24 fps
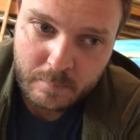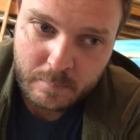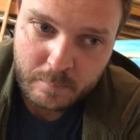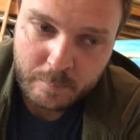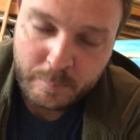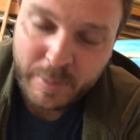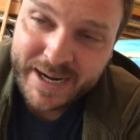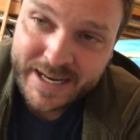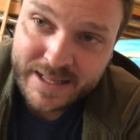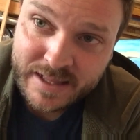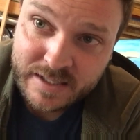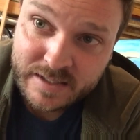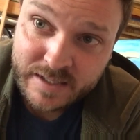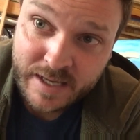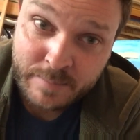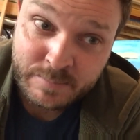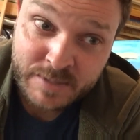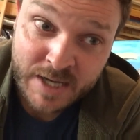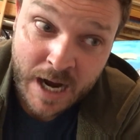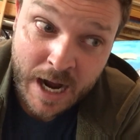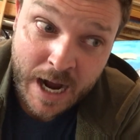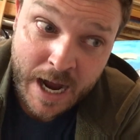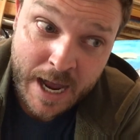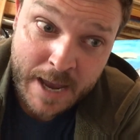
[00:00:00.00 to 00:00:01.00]
but at the same
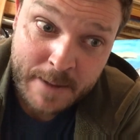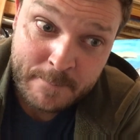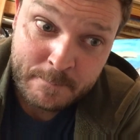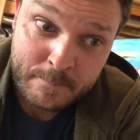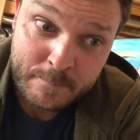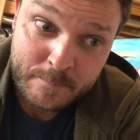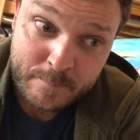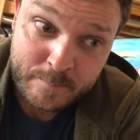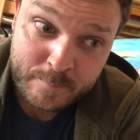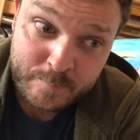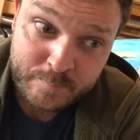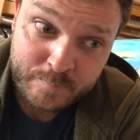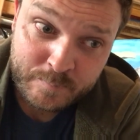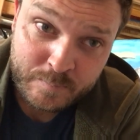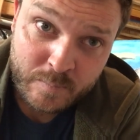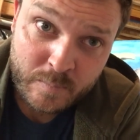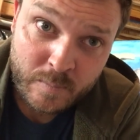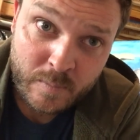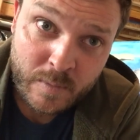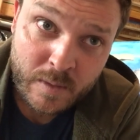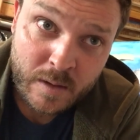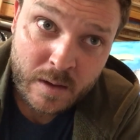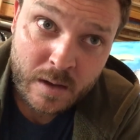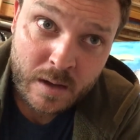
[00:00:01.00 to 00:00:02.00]
time,
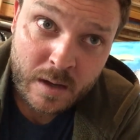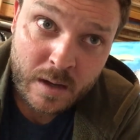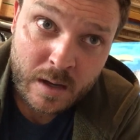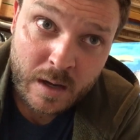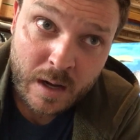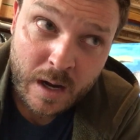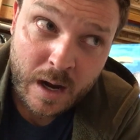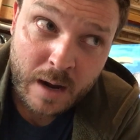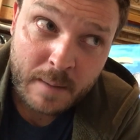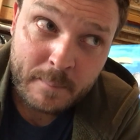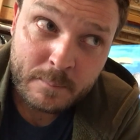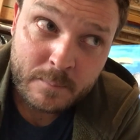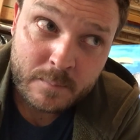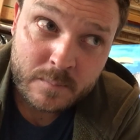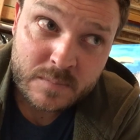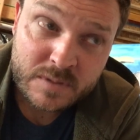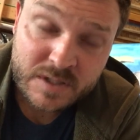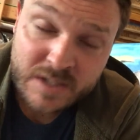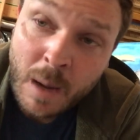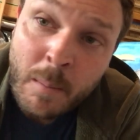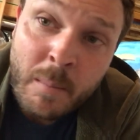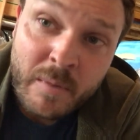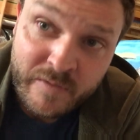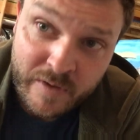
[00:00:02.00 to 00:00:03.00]

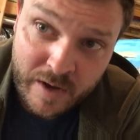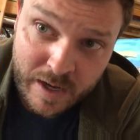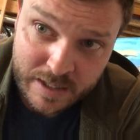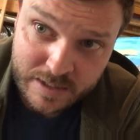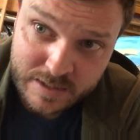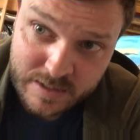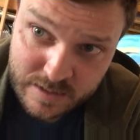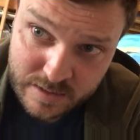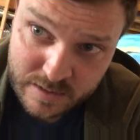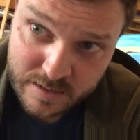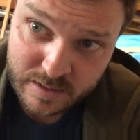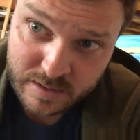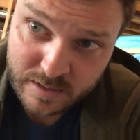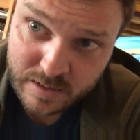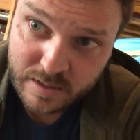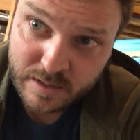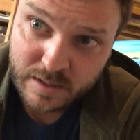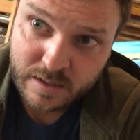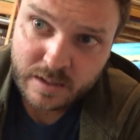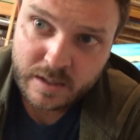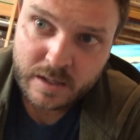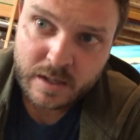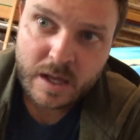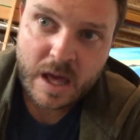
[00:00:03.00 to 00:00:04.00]
some of us
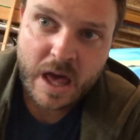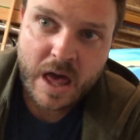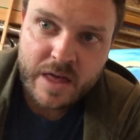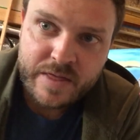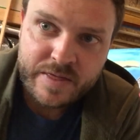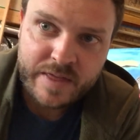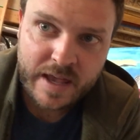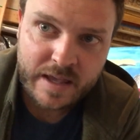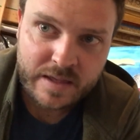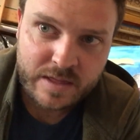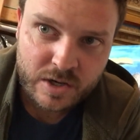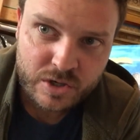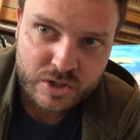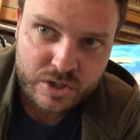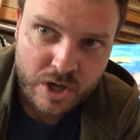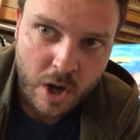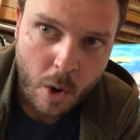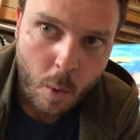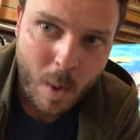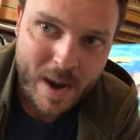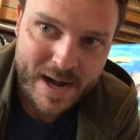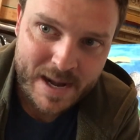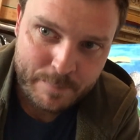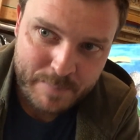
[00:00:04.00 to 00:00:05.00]
think there's no
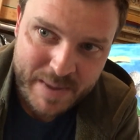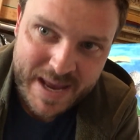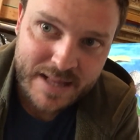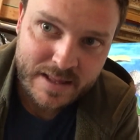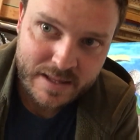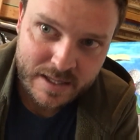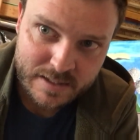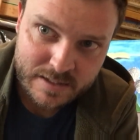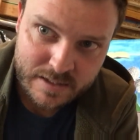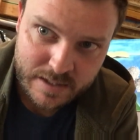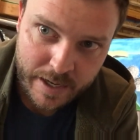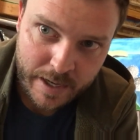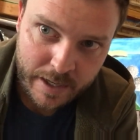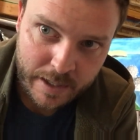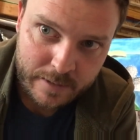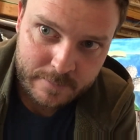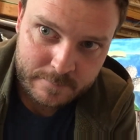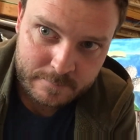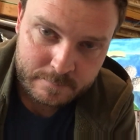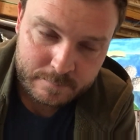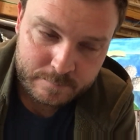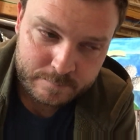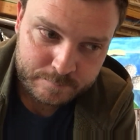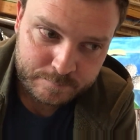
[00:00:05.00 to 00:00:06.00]
way to beat this
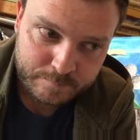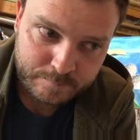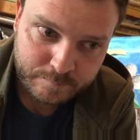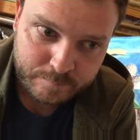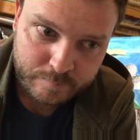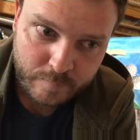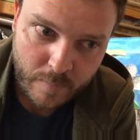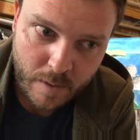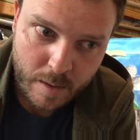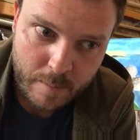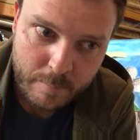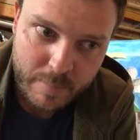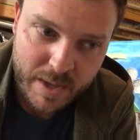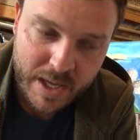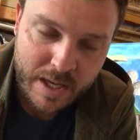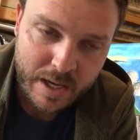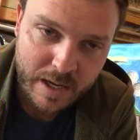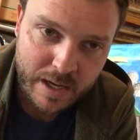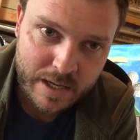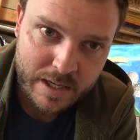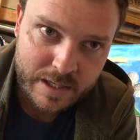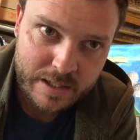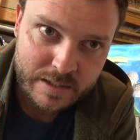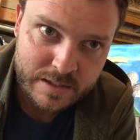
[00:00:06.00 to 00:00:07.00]
thing
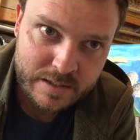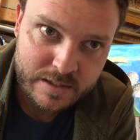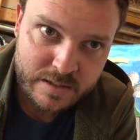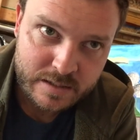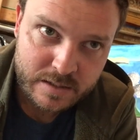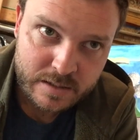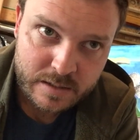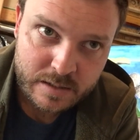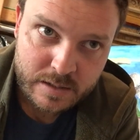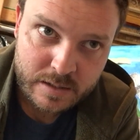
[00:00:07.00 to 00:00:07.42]
because